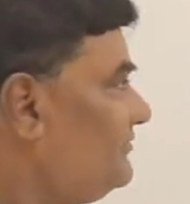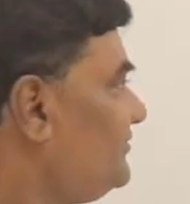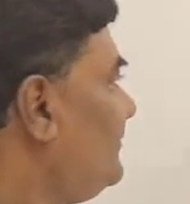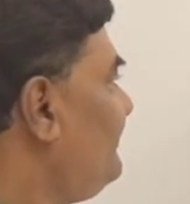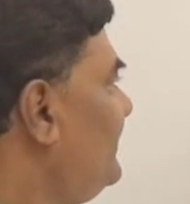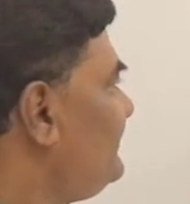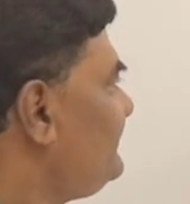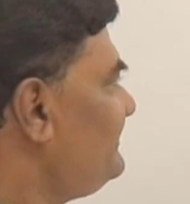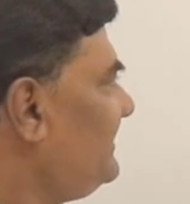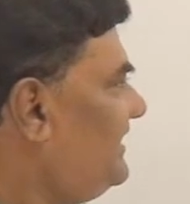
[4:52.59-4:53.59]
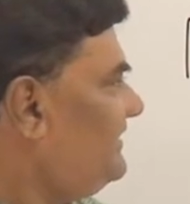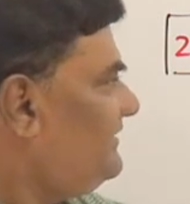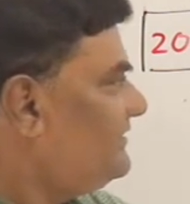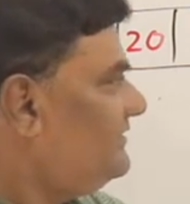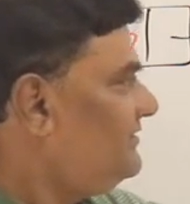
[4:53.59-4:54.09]
So first,
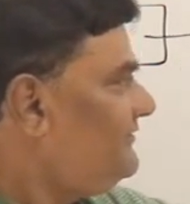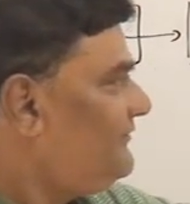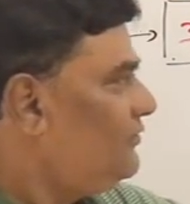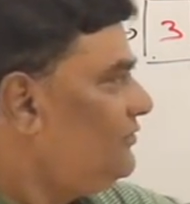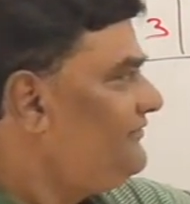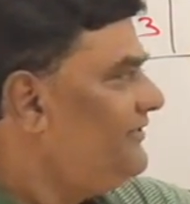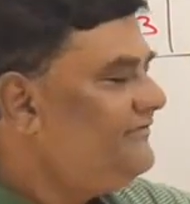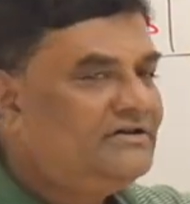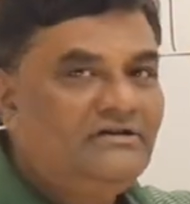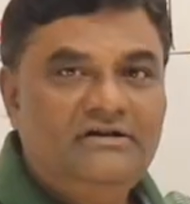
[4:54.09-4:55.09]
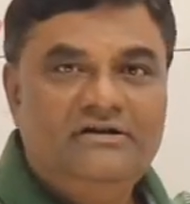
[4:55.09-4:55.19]
second, third, fourth, fifth.